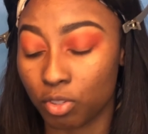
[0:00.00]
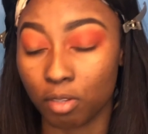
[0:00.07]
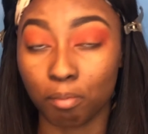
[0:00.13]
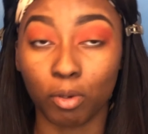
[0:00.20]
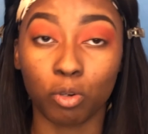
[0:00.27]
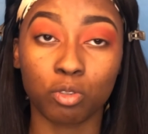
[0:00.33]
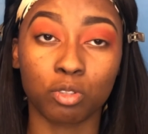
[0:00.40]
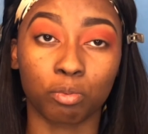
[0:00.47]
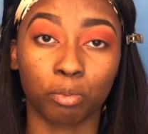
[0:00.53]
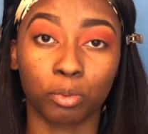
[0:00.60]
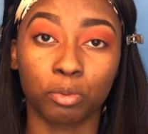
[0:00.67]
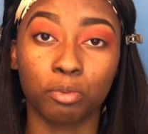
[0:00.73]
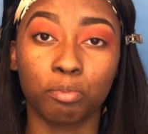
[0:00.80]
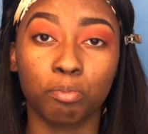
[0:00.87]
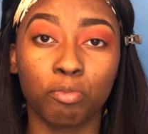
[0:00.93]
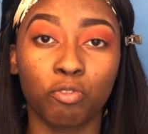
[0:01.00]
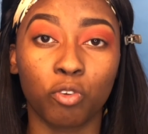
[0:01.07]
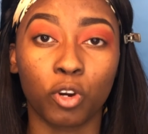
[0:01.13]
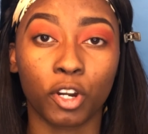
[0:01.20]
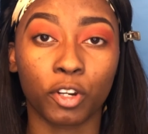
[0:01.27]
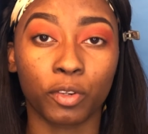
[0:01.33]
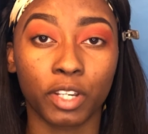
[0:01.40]
the most room
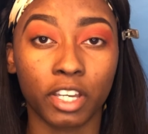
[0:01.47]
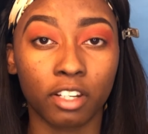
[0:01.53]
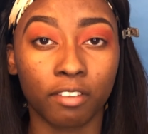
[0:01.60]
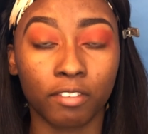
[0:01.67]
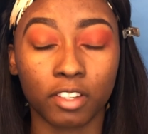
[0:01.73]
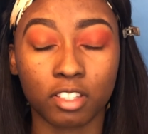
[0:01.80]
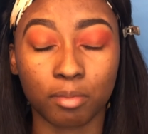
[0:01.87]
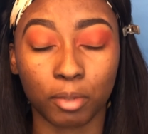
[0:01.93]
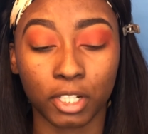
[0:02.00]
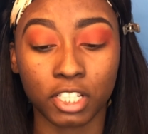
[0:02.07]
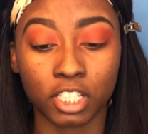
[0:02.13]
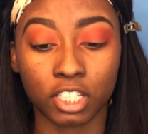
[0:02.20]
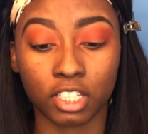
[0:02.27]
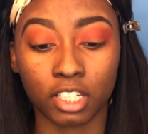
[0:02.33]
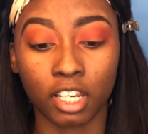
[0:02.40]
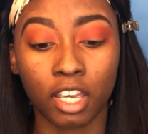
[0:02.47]
for creative expression